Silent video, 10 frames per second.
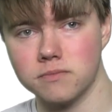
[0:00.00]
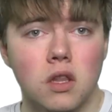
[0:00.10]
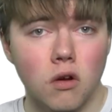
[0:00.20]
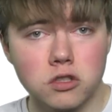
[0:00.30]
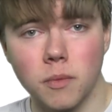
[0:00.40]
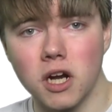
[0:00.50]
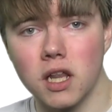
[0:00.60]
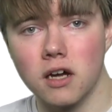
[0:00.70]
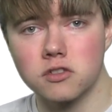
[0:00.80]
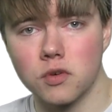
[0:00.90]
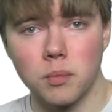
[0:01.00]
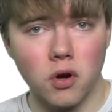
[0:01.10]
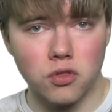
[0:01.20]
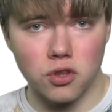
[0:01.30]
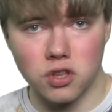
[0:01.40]
Lojban allows for
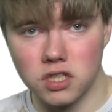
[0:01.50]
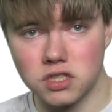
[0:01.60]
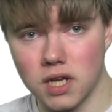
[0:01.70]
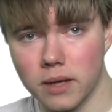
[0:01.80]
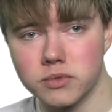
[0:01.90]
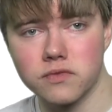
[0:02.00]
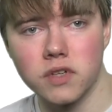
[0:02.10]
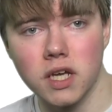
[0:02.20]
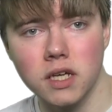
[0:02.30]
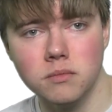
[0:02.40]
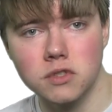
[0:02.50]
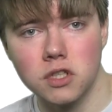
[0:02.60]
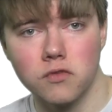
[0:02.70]
both these types of names.